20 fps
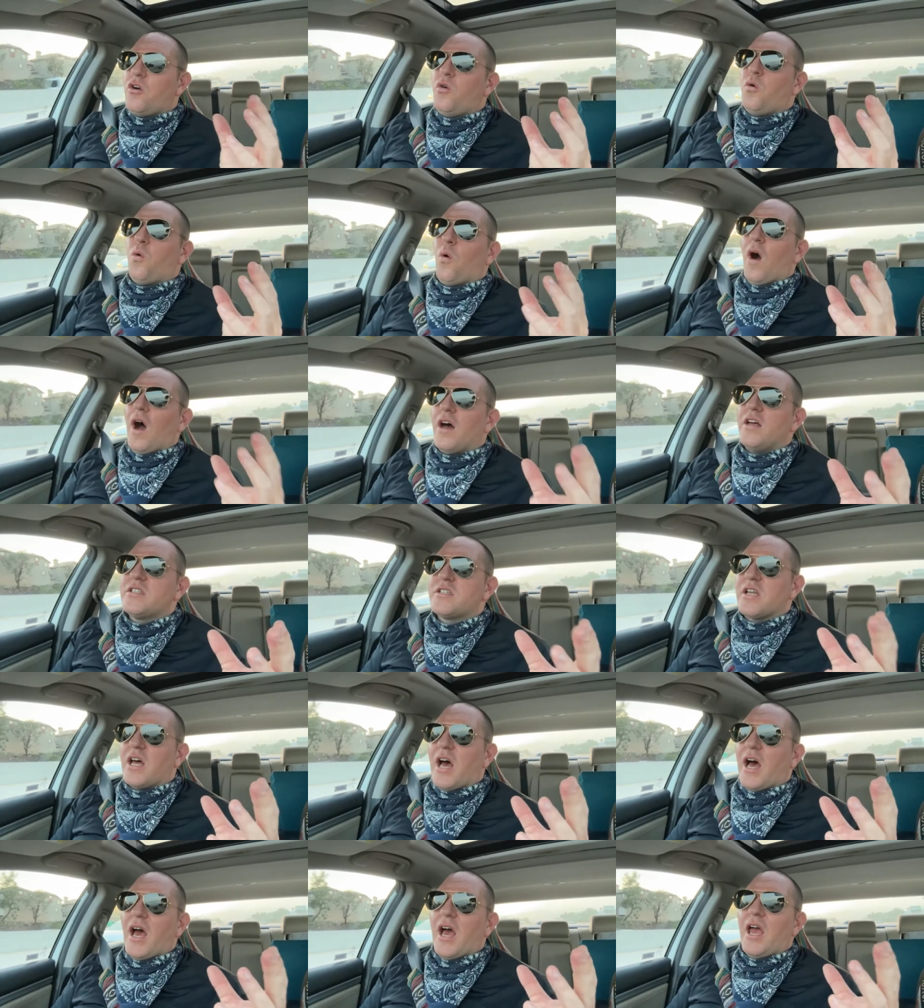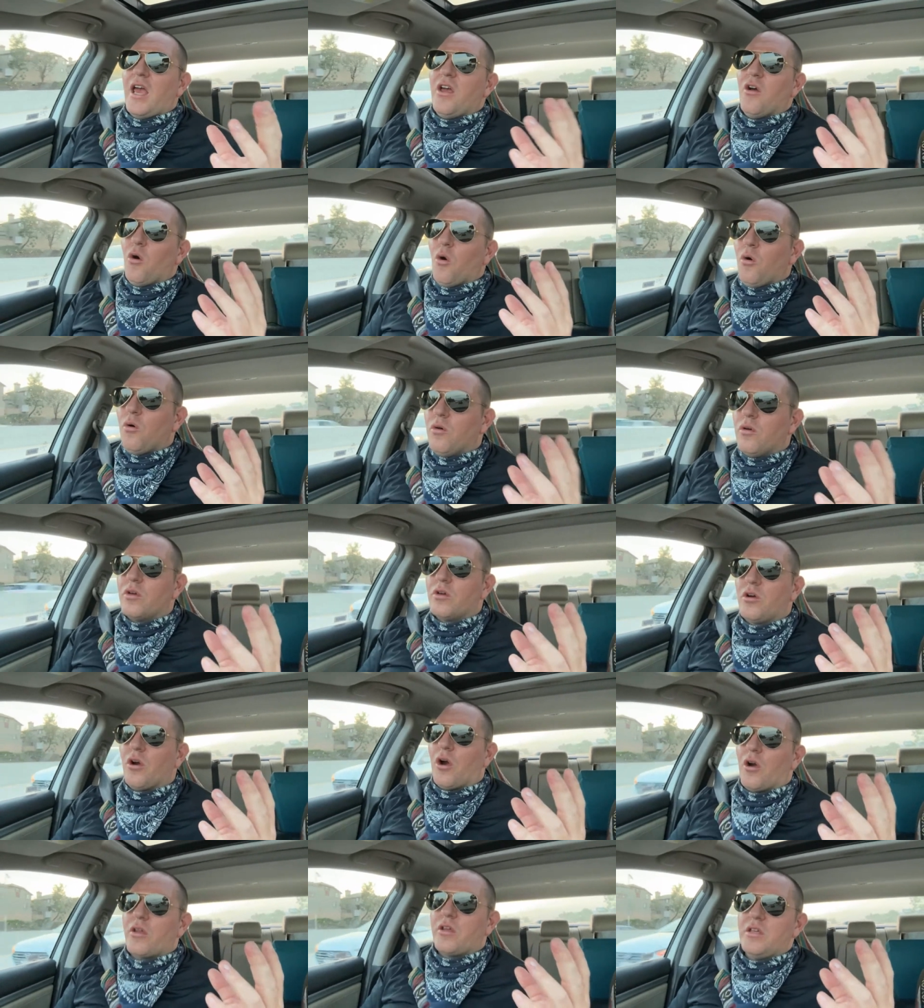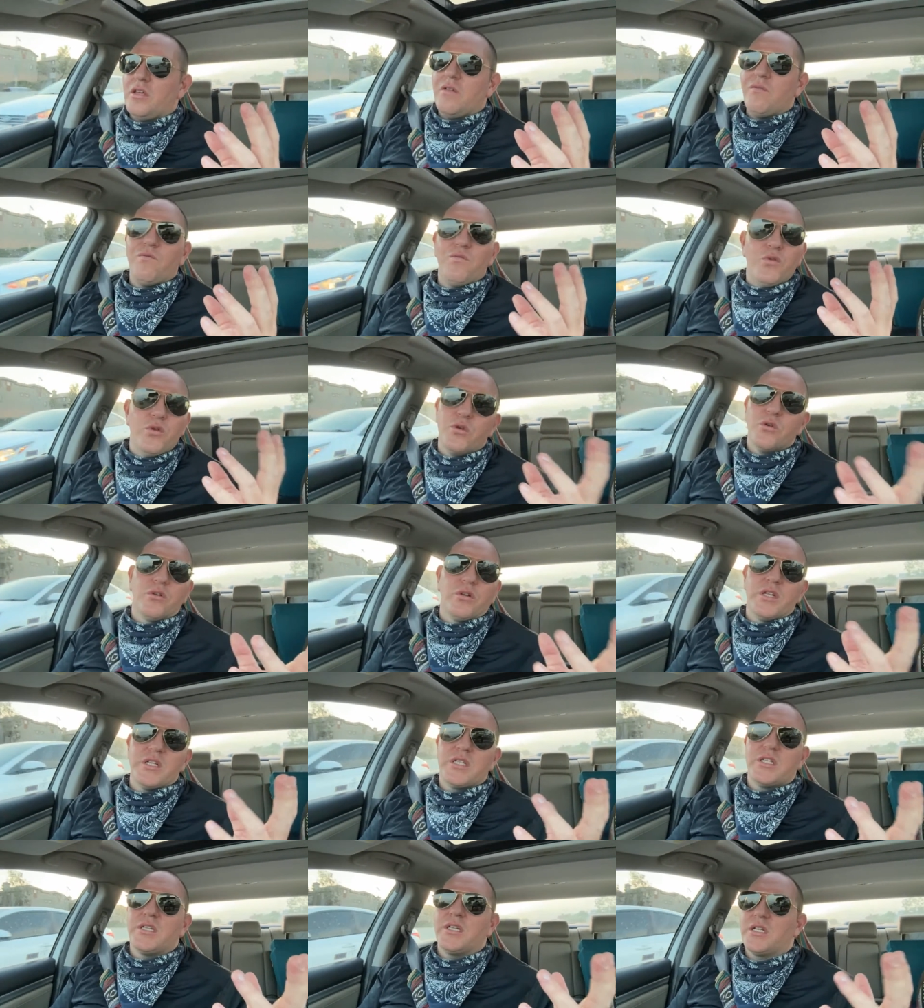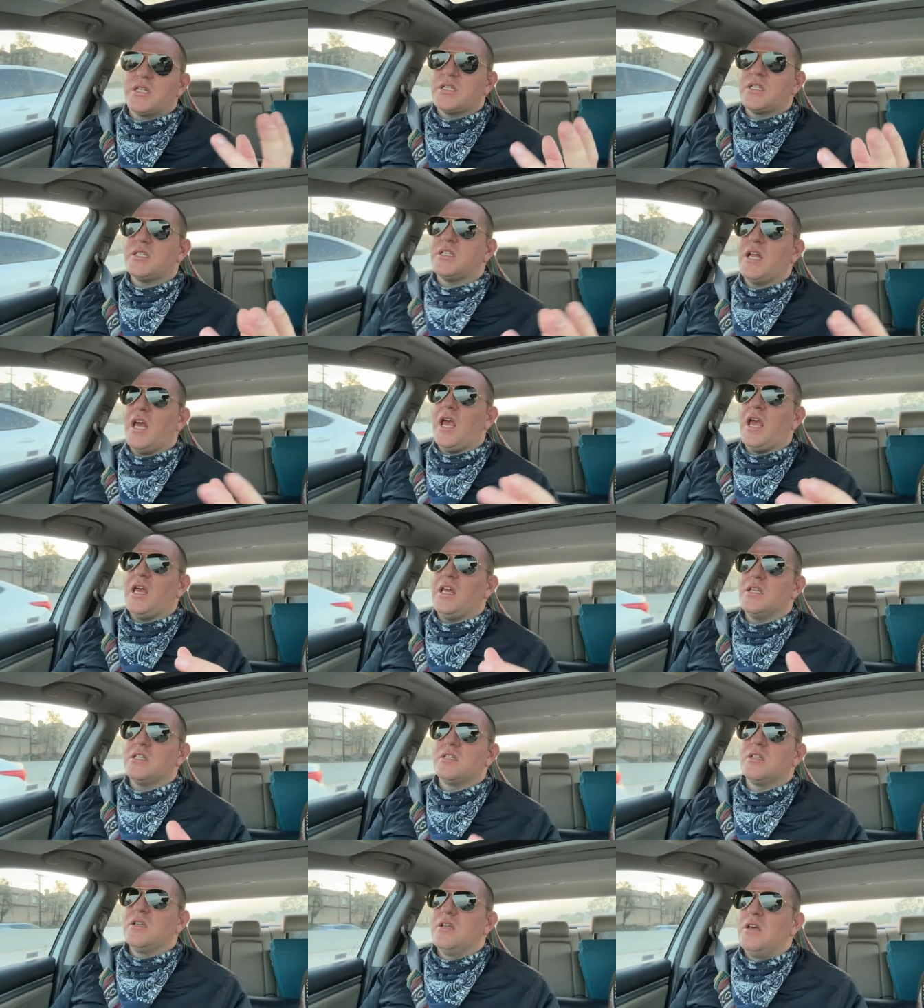quasi-oligarchy feudalistic state